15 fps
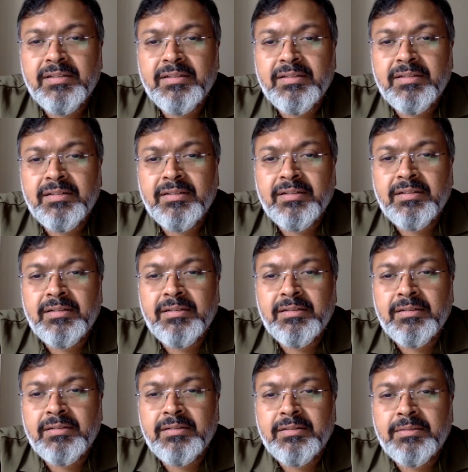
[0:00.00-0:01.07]

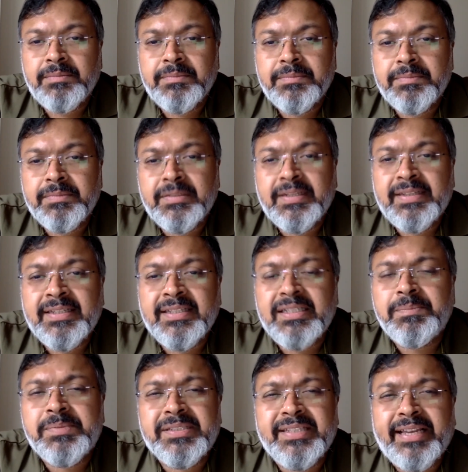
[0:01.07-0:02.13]

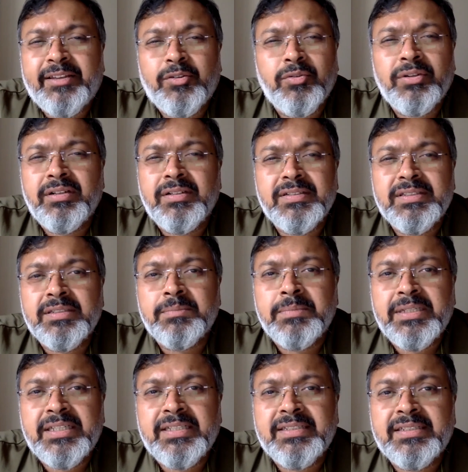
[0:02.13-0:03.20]
Ratnadeep, secularism
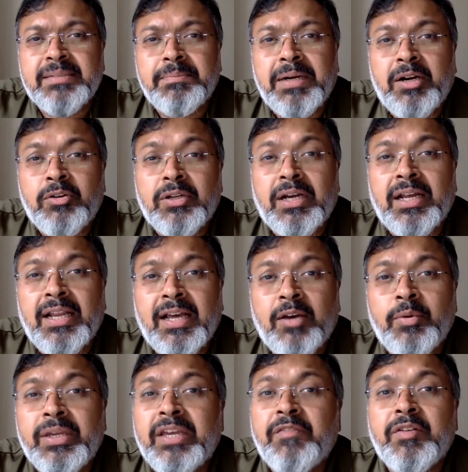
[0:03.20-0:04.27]
is about
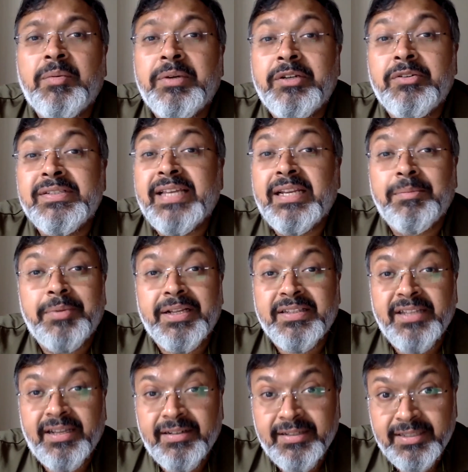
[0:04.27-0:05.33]
allowing everybody to celebrate
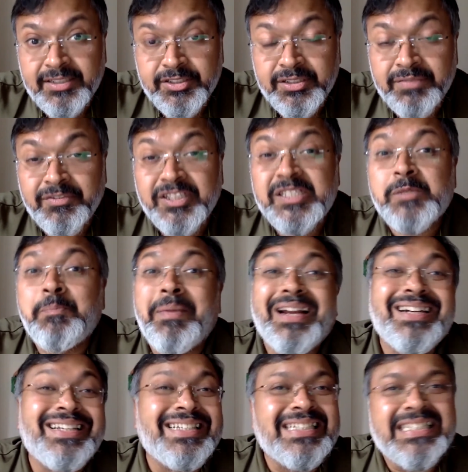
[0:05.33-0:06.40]
their religion,
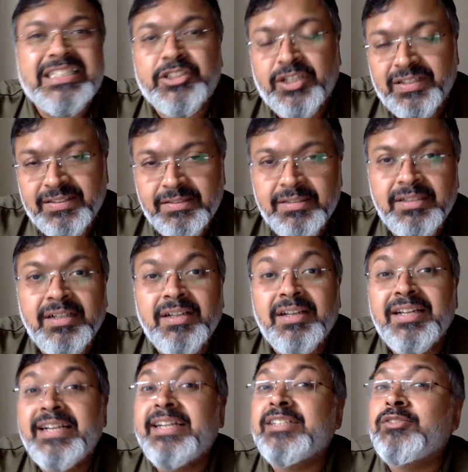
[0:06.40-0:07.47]
respecting each other.
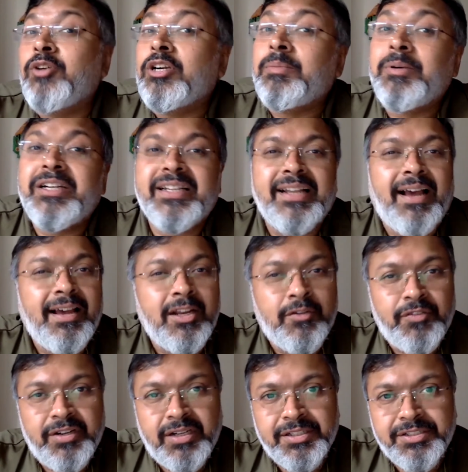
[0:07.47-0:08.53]
It is not about denial of
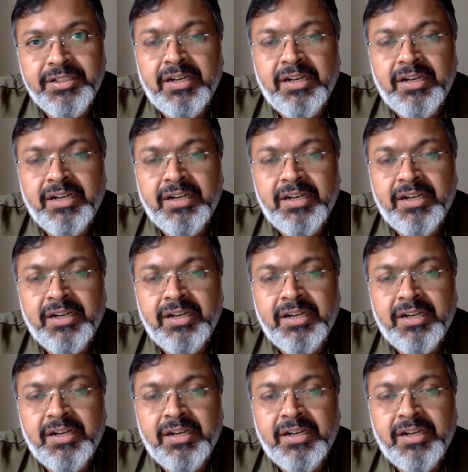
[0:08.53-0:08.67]
religion.